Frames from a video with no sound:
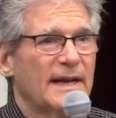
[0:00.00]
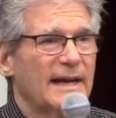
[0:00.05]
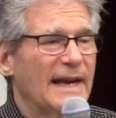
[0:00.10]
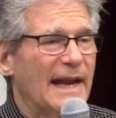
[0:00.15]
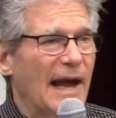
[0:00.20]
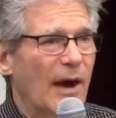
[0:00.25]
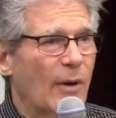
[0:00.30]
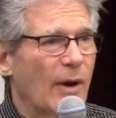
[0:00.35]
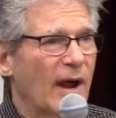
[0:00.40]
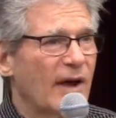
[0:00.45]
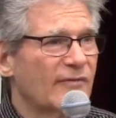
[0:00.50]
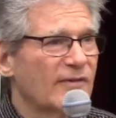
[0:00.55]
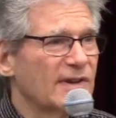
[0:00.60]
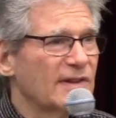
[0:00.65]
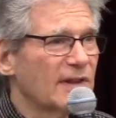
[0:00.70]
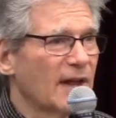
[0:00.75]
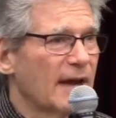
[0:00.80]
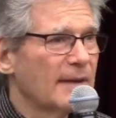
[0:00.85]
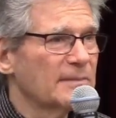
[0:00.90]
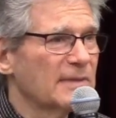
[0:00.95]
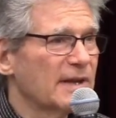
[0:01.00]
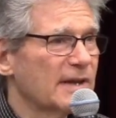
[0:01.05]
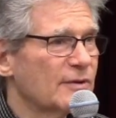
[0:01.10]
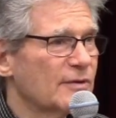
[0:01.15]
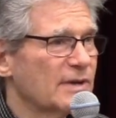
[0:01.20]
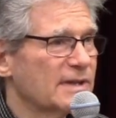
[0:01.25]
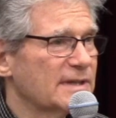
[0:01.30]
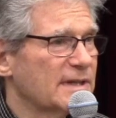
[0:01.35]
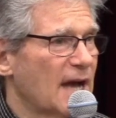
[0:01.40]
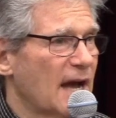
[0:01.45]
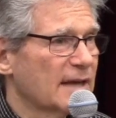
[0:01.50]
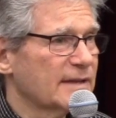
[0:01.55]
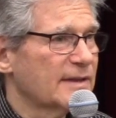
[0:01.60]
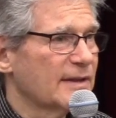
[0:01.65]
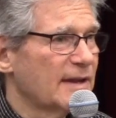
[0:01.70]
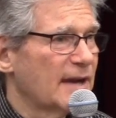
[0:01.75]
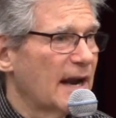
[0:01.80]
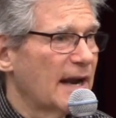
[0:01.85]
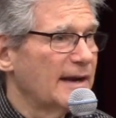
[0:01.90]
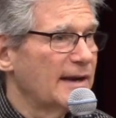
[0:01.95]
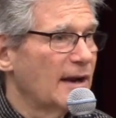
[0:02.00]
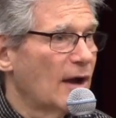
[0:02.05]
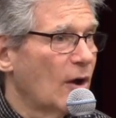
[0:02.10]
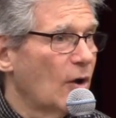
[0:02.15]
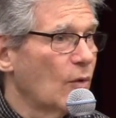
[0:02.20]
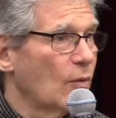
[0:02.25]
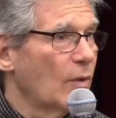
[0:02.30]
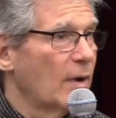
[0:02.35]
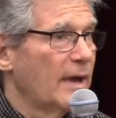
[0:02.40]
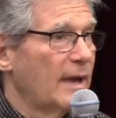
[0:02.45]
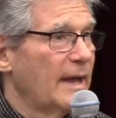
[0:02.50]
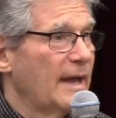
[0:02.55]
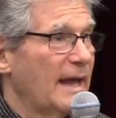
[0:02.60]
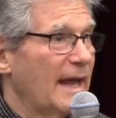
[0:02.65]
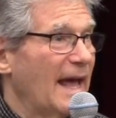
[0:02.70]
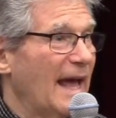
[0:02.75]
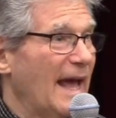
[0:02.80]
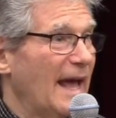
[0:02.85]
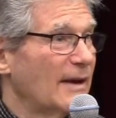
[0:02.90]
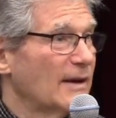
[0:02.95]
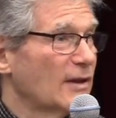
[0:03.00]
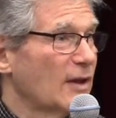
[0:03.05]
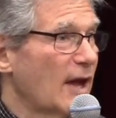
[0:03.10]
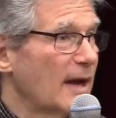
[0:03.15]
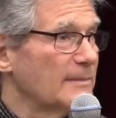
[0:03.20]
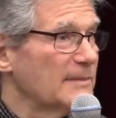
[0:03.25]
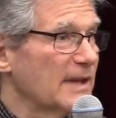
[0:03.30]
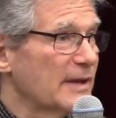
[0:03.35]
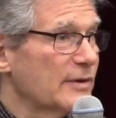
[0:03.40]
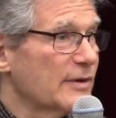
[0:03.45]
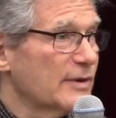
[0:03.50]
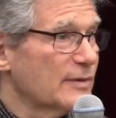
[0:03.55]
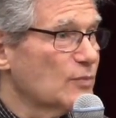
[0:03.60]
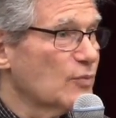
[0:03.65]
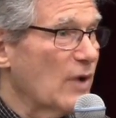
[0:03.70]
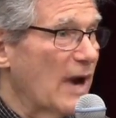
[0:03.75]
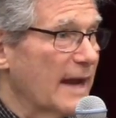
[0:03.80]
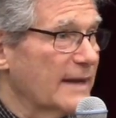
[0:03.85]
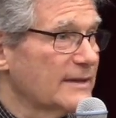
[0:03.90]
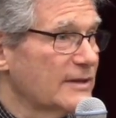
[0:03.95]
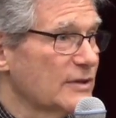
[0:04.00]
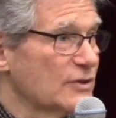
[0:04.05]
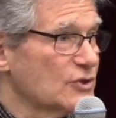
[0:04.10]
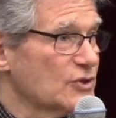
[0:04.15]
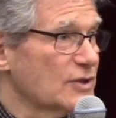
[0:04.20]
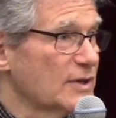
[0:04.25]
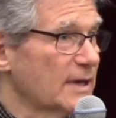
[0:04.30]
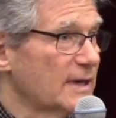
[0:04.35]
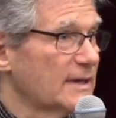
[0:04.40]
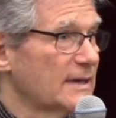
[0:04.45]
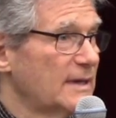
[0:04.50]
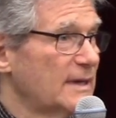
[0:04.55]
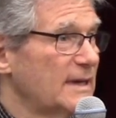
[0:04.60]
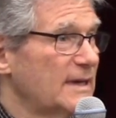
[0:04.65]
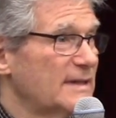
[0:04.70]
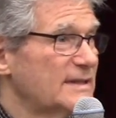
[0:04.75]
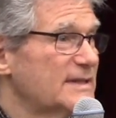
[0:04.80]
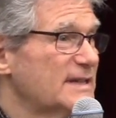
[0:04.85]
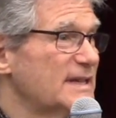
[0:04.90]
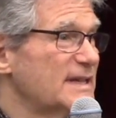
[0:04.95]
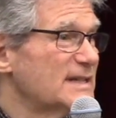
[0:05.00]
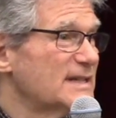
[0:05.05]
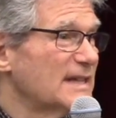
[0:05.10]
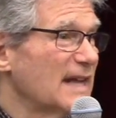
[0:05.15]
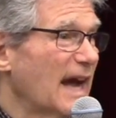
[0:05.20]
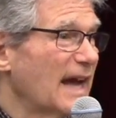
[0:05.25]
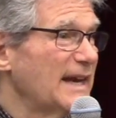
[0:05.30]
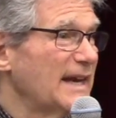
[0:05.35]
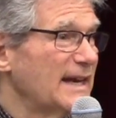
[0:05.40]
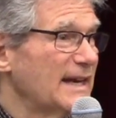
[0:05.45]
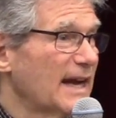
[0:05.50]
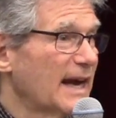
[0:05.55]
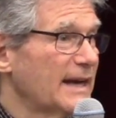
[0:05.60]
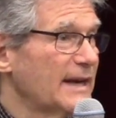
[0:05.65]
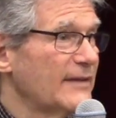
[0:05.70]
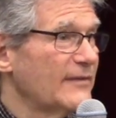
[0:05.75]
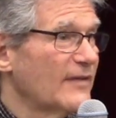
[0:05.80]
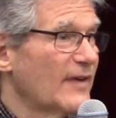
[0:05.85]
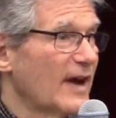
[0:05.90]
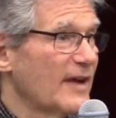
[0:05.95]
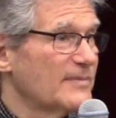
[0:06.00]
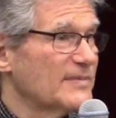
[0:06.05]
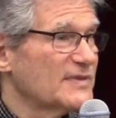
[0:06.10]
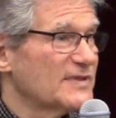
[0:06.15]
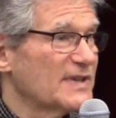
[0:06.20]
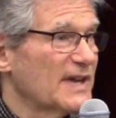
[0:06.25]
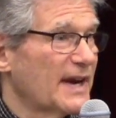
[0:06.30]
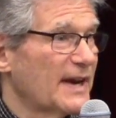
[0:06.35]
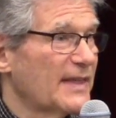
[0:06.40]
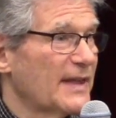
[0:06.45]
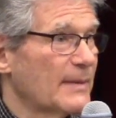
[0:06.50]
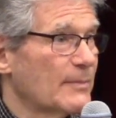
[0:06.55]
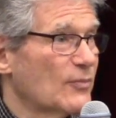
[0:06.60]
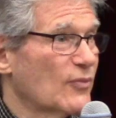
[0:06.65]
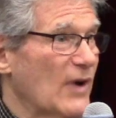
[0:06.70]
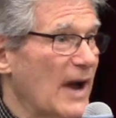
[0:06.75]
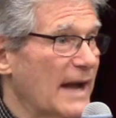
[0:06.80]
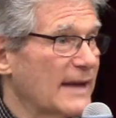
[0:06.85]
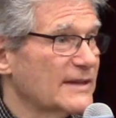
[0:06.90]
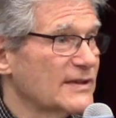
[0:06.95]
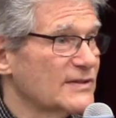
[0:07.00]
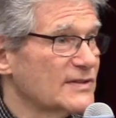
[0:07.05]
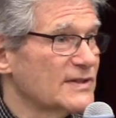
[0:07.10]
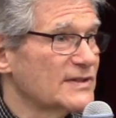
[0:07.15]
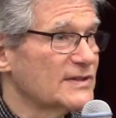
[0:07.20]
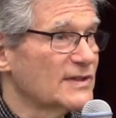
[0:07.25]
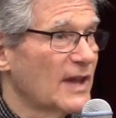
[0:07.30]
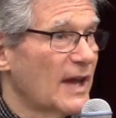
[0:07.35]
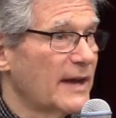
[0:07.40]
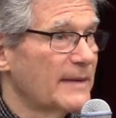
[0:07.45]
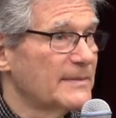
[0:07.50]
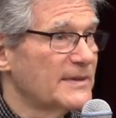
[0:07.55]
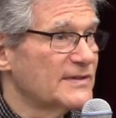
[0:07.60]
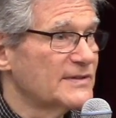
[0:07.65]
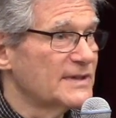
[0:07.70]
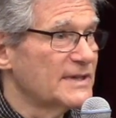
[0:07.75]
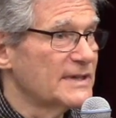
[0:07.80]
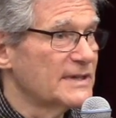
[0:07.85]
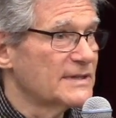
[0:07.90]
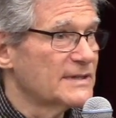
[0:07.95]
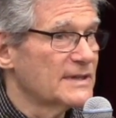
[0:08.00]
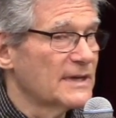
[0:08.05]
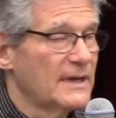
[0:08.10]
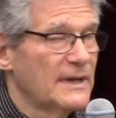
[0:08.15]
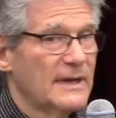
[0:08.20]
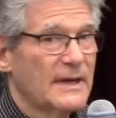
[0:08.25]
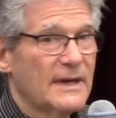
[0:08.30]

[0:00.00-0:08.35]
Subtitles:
Now every Lyme literate doctor that I know and Lyme literate practitioner sees 95% of their practice as Lyme disease.